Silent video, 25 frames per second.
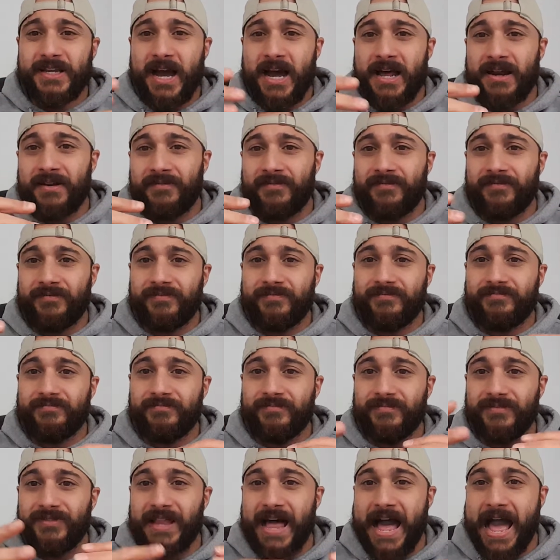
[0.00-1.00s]
kind of
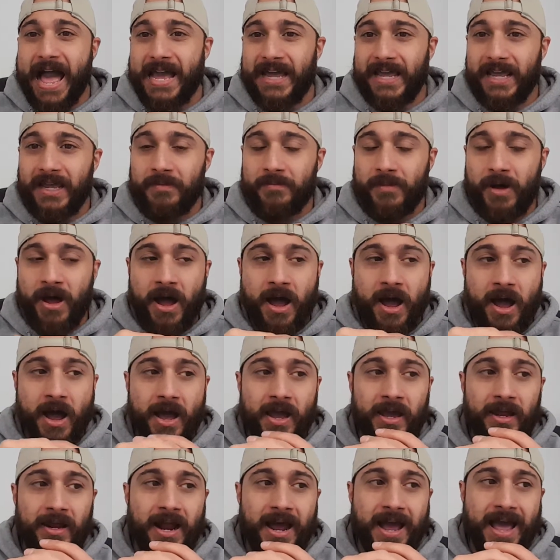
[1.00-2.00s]
lagging behind.